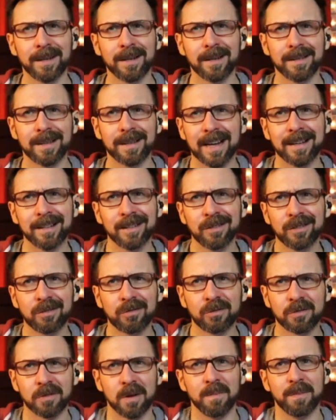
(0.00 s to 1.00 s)
That is
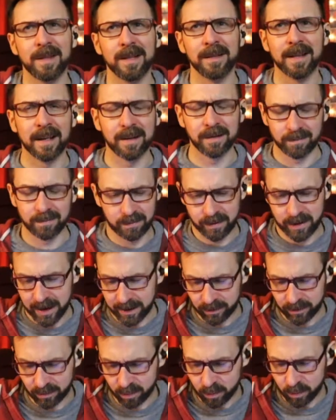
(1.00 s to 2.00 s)
something that's
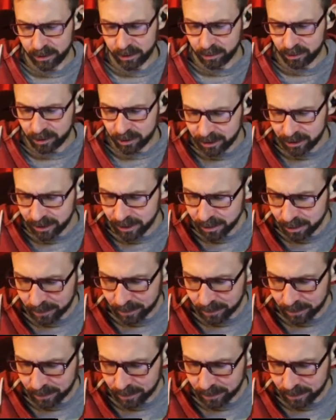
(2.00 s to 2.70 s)
what you should do.